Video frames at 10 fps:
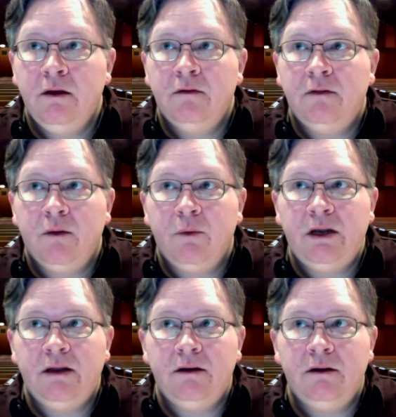that we
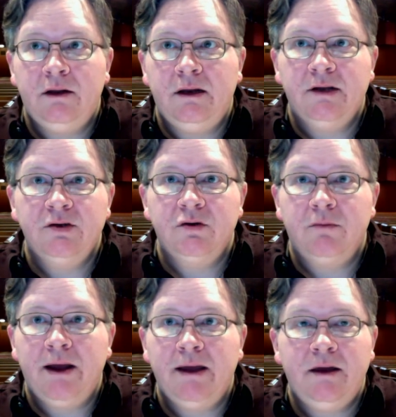didn't need extra
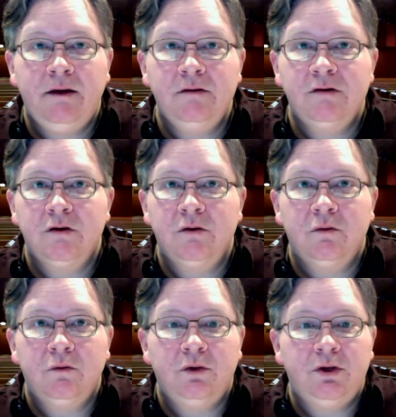miking, so
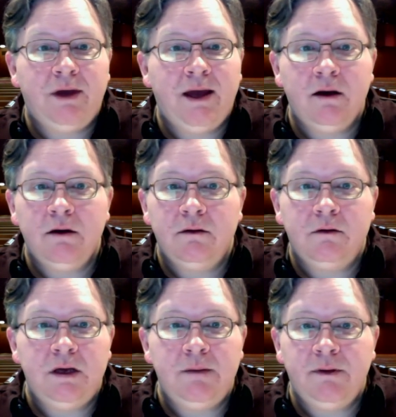you can
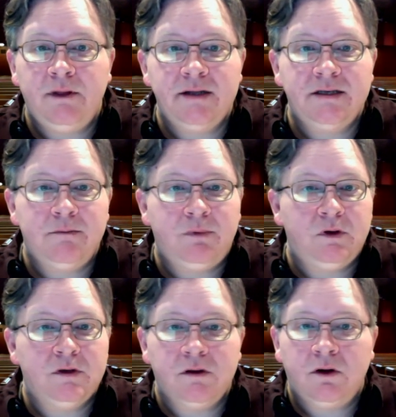keep it that simple
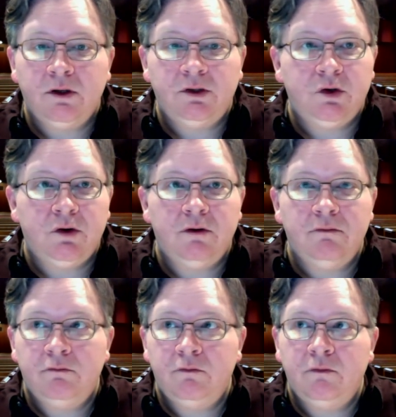as long as you're
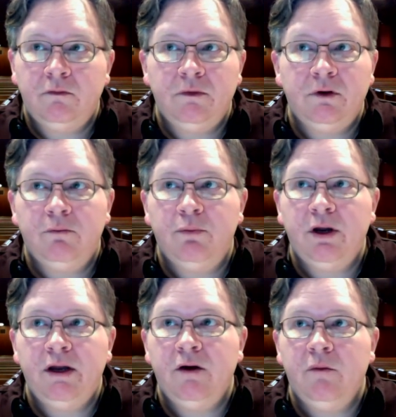pretty
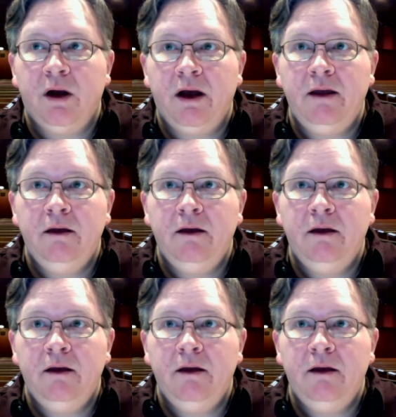nearby.